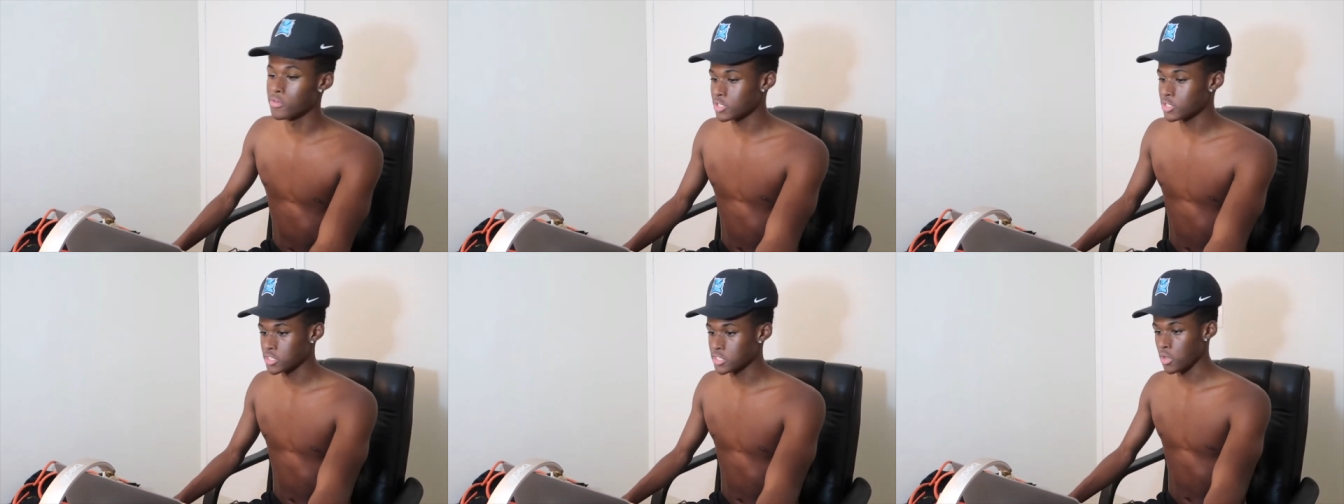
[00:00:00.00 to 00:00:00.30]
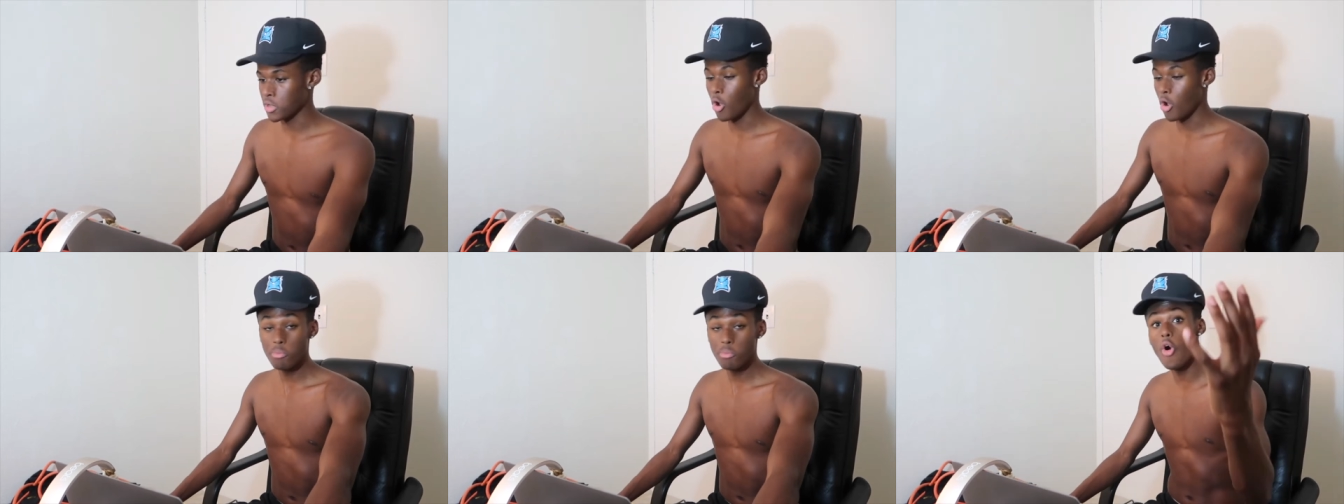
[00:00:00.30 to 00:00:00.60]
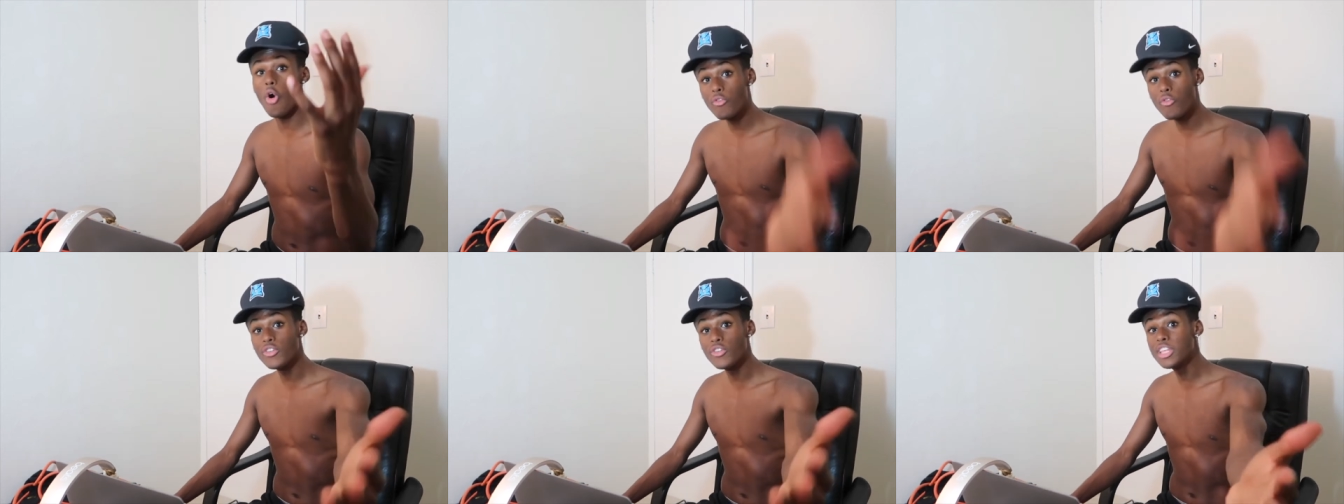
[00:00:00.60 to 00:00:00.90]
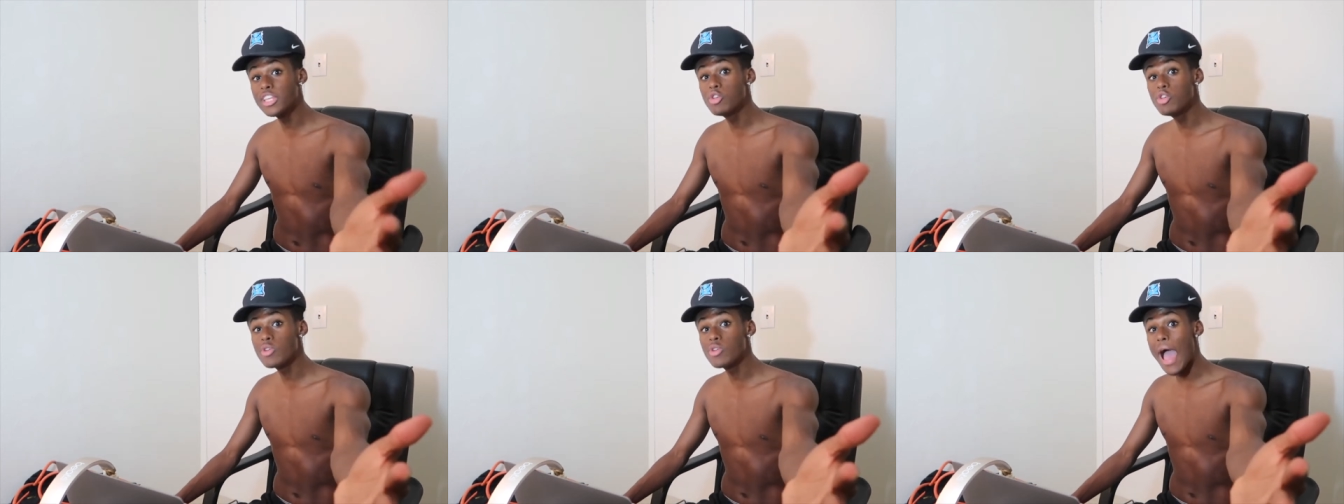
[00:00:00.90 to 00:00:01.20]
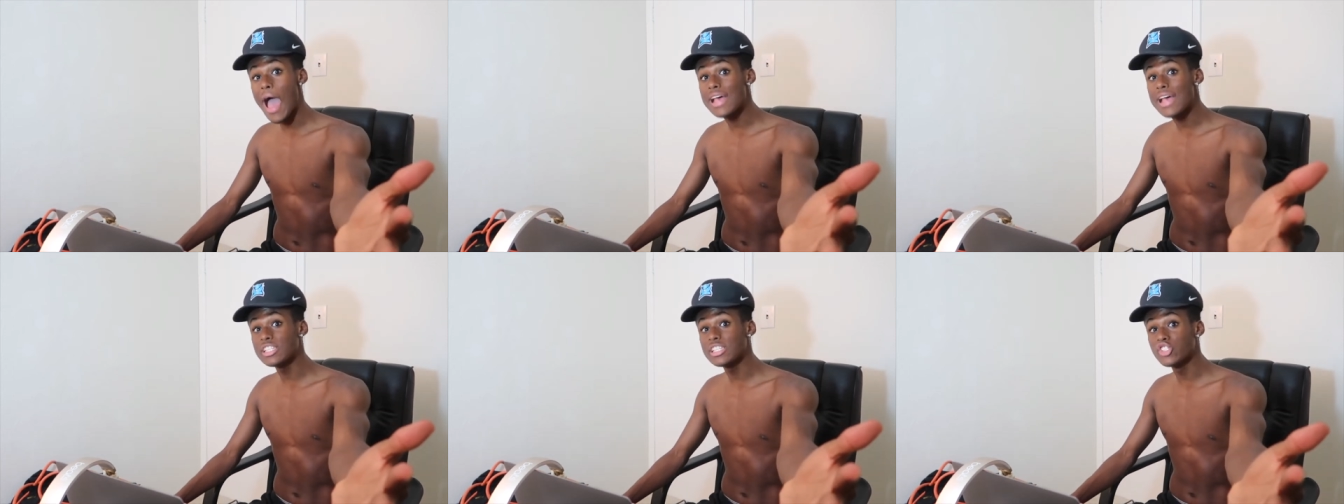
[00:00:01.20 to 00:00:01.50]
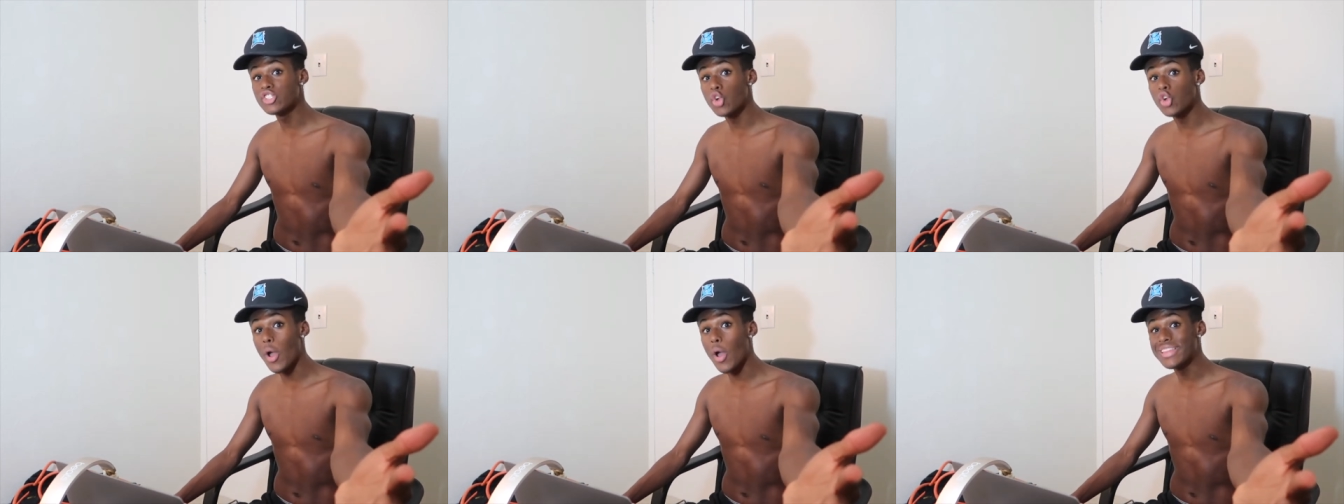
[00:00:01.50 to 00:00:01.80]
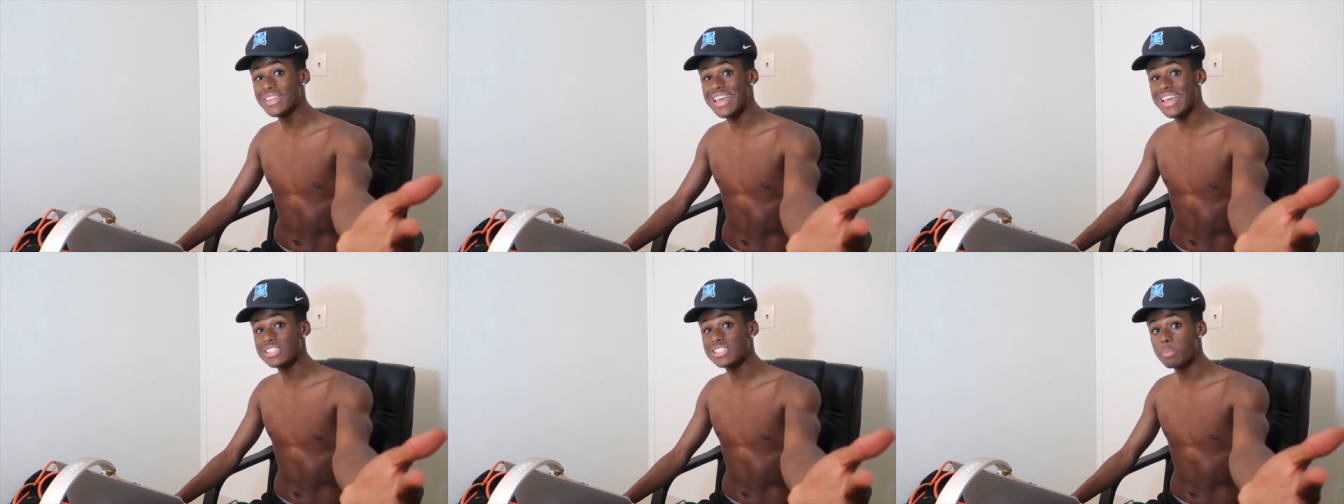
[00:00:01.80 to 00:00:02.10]
so ho hopefully you guys
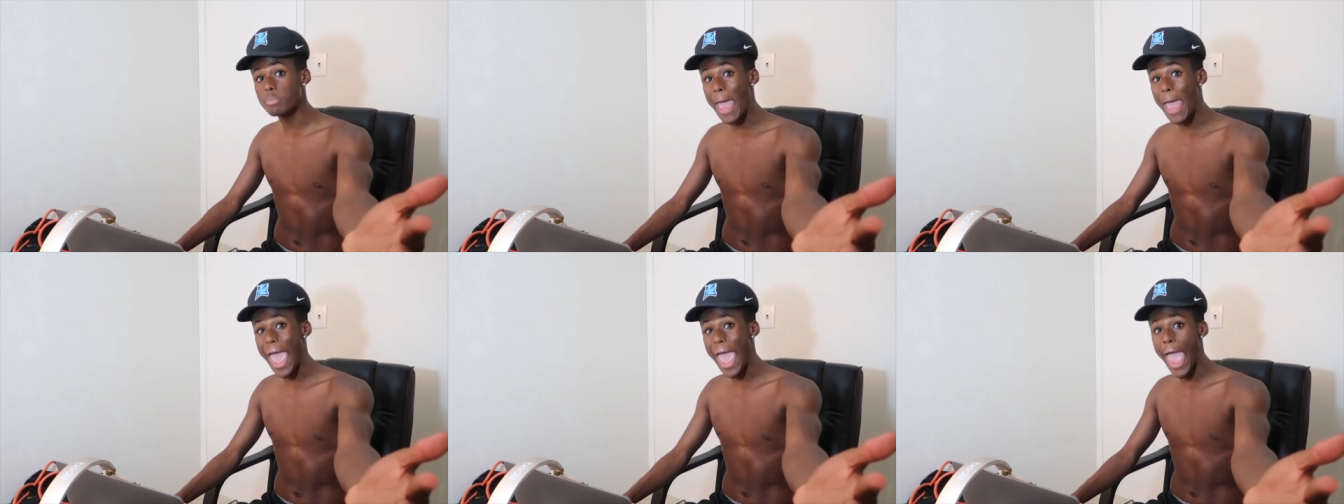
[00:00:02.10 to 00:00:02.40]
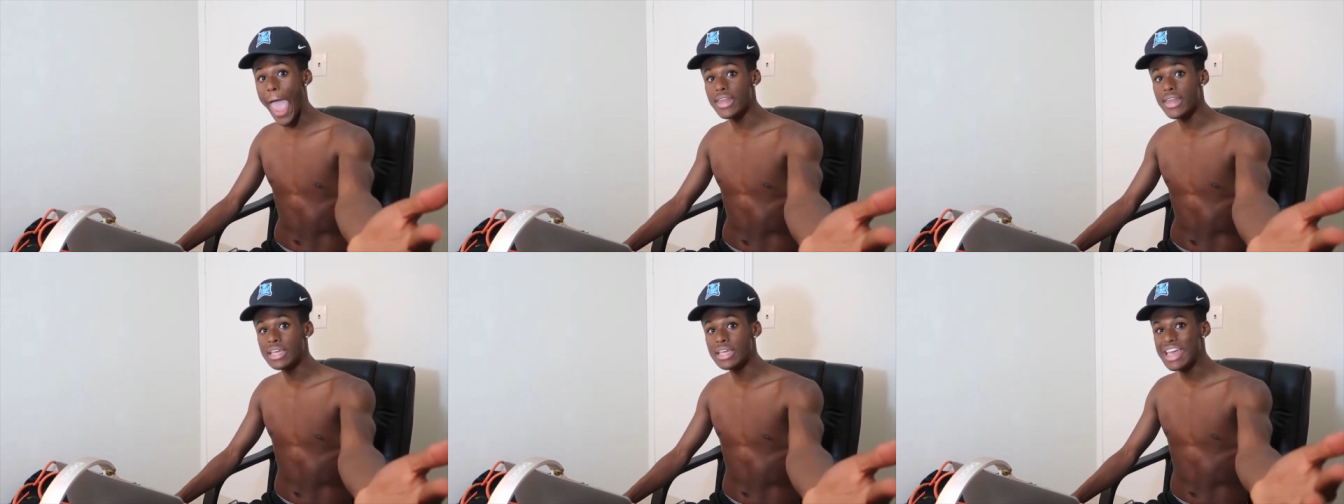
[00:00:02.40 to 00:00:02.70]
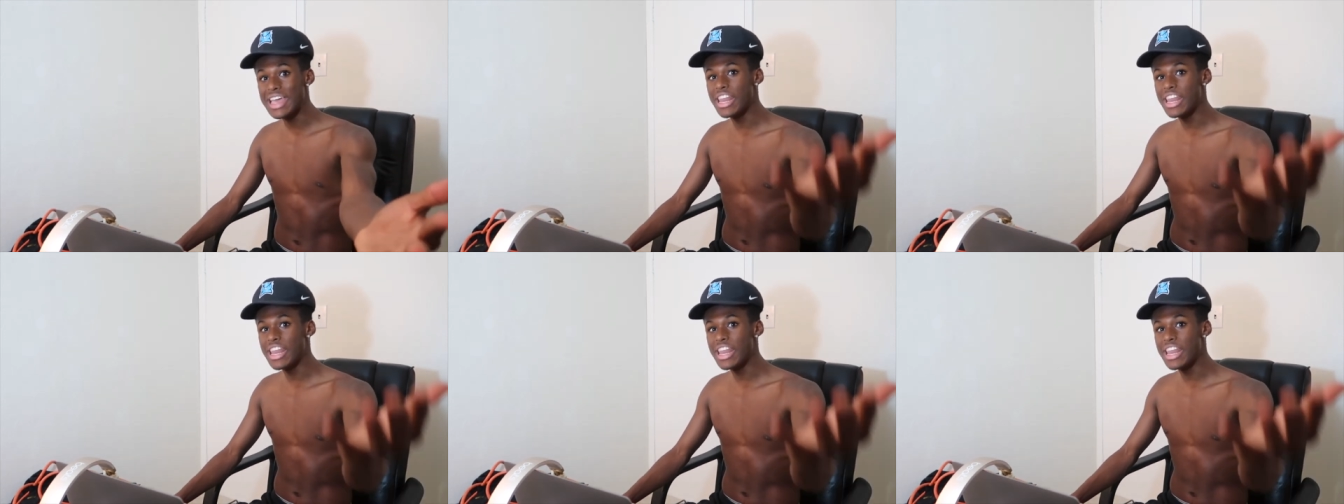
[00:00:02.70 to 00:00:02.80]
enjoyed this, man.